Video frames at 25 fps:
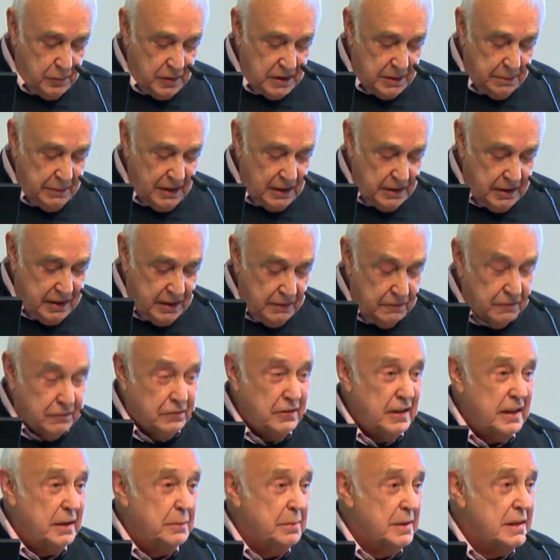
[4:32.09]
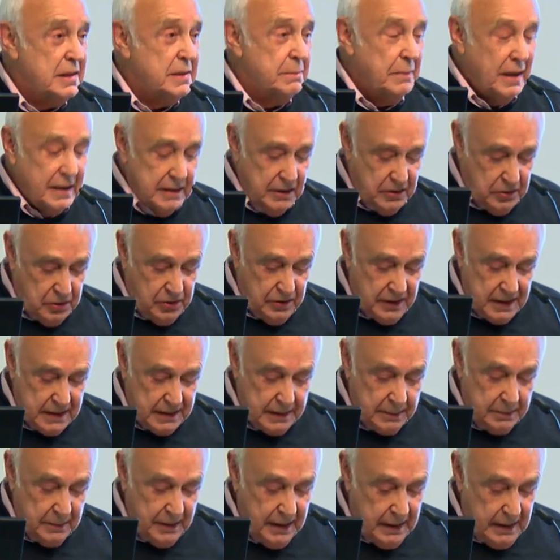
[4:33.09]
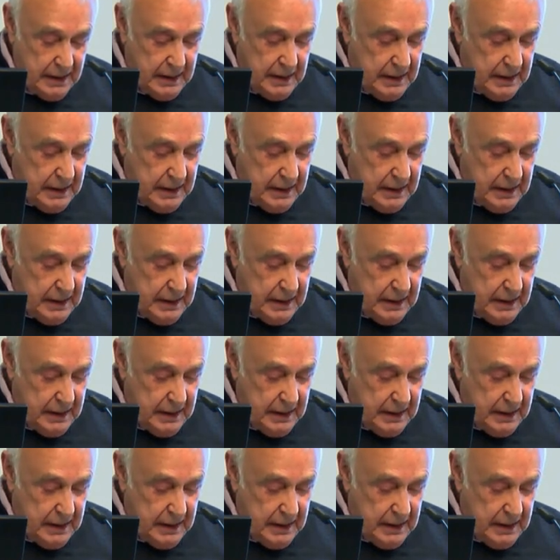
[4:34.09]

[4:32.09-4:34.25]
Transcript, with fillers: was Milton Friedman's monetarism,